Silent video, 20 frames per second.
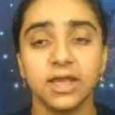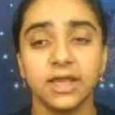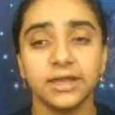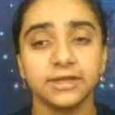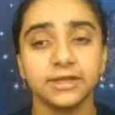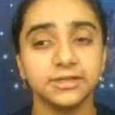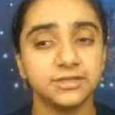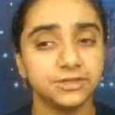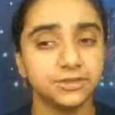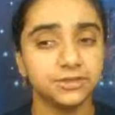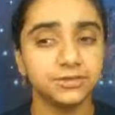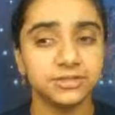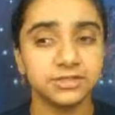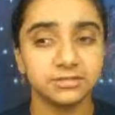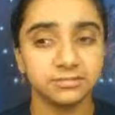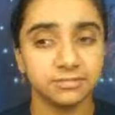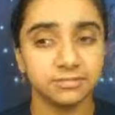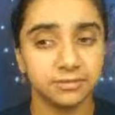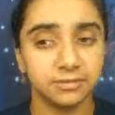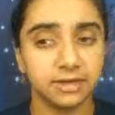It is used
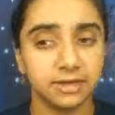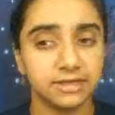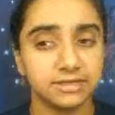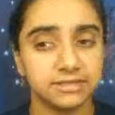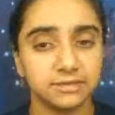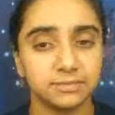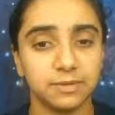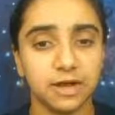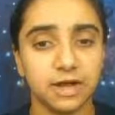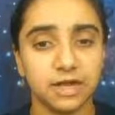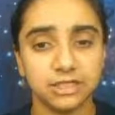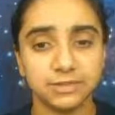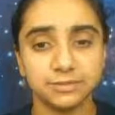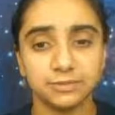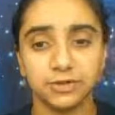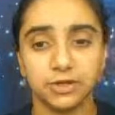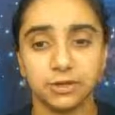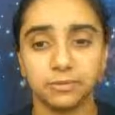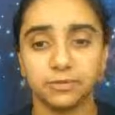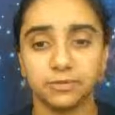to minimize the
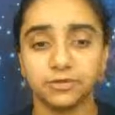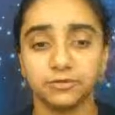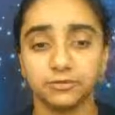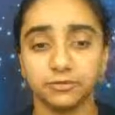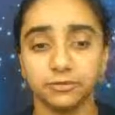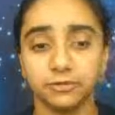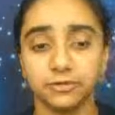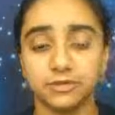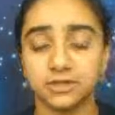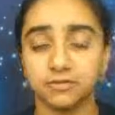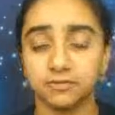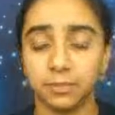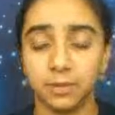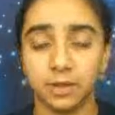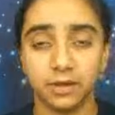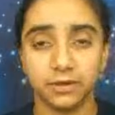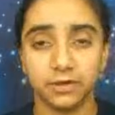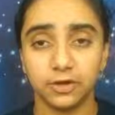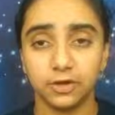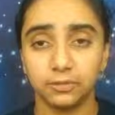possible number of roots of a
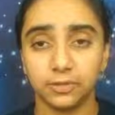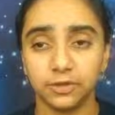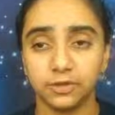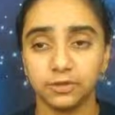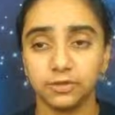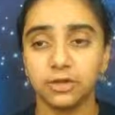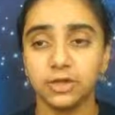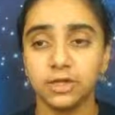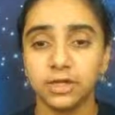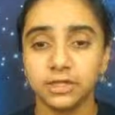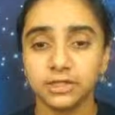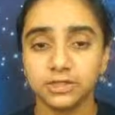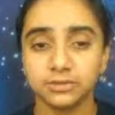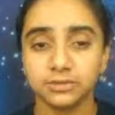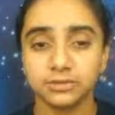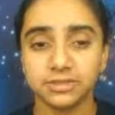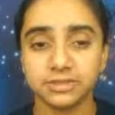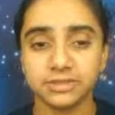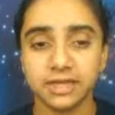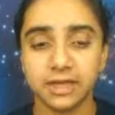polynomial. So
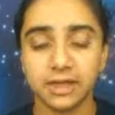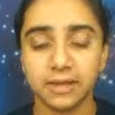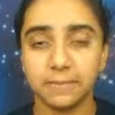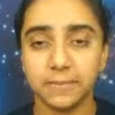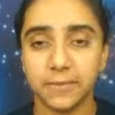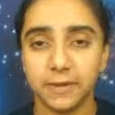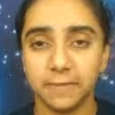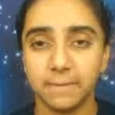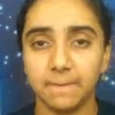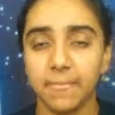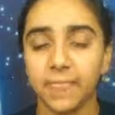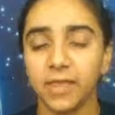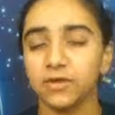what does that mean?